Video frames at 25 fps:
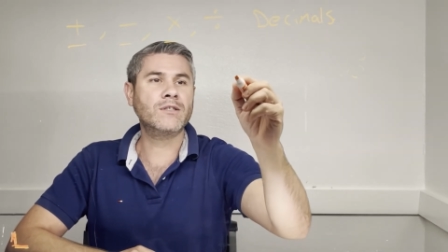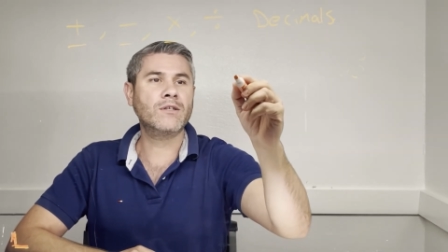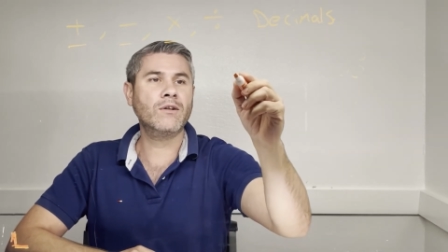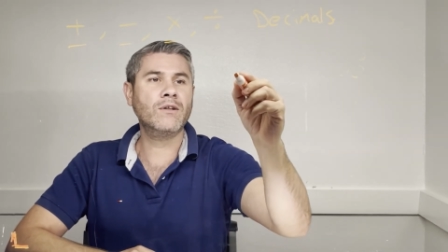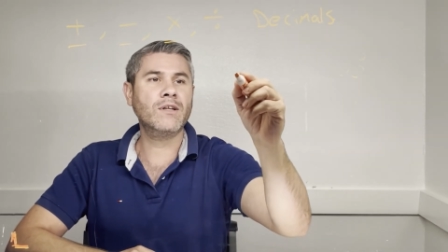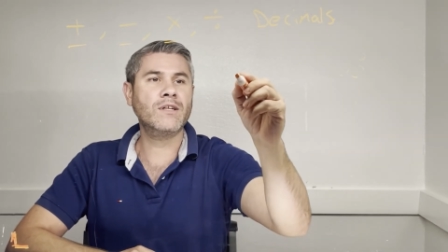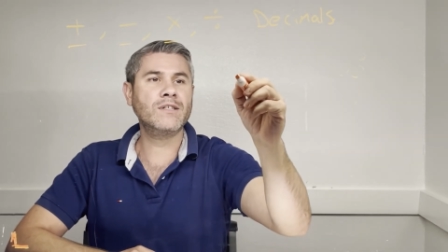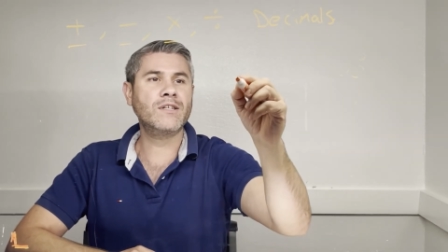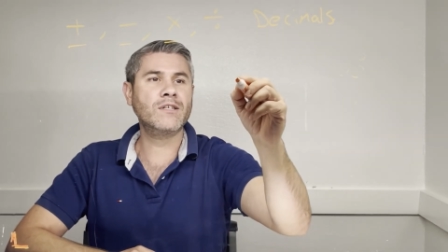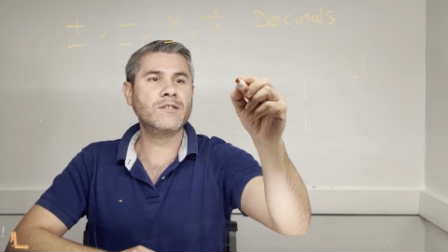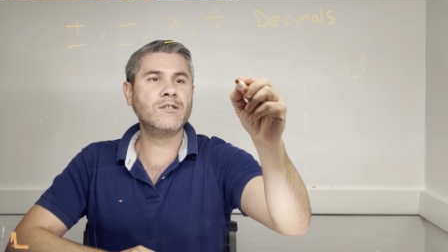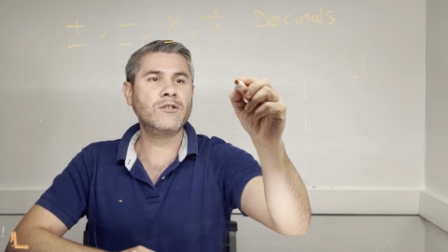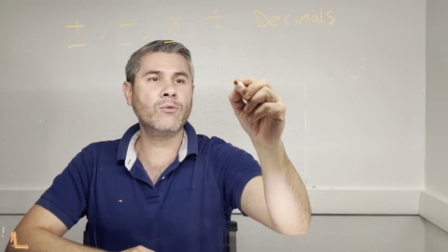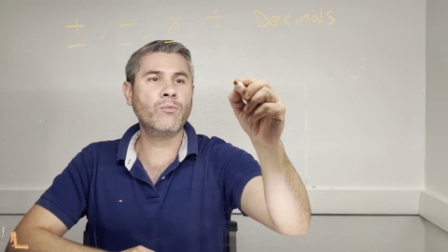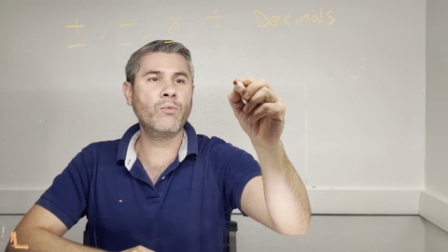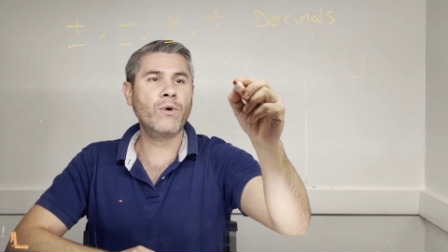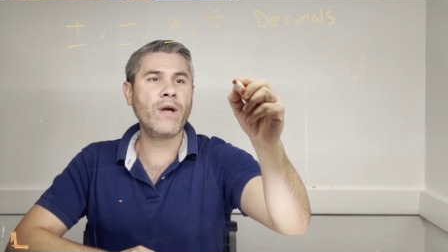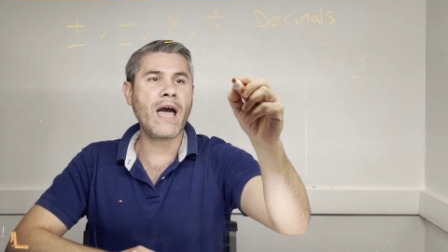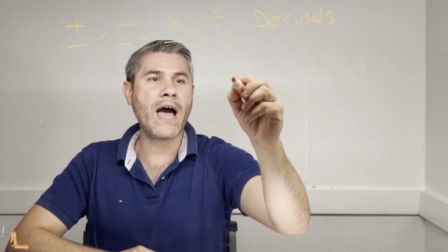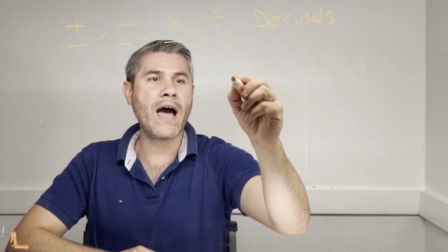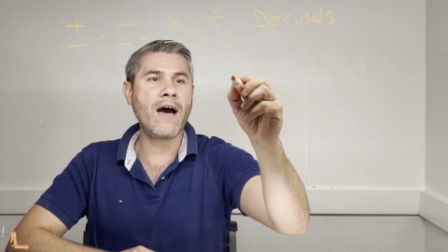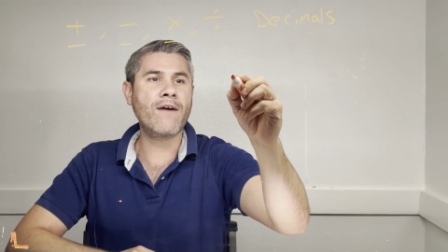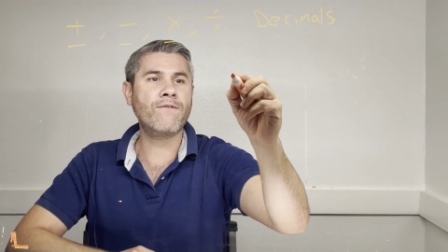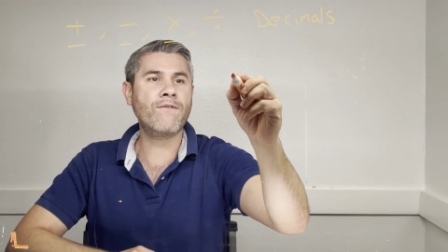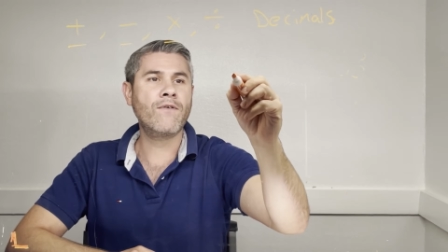So let's assume we
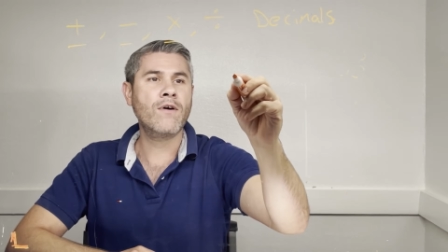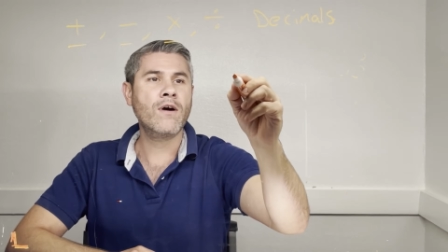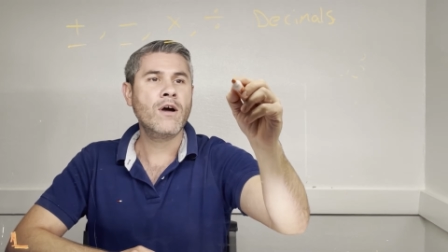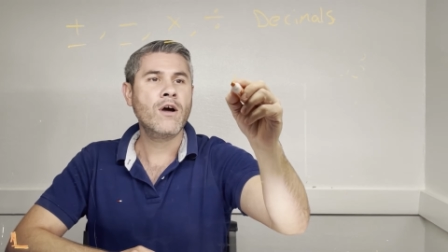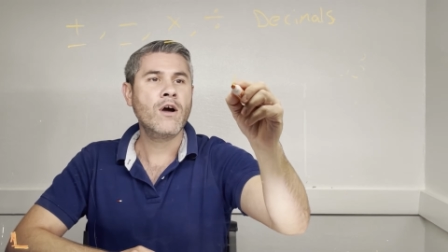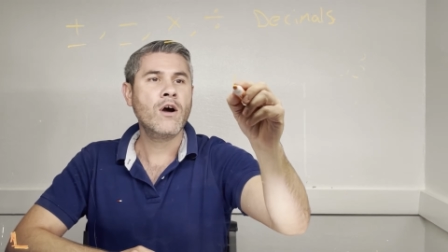have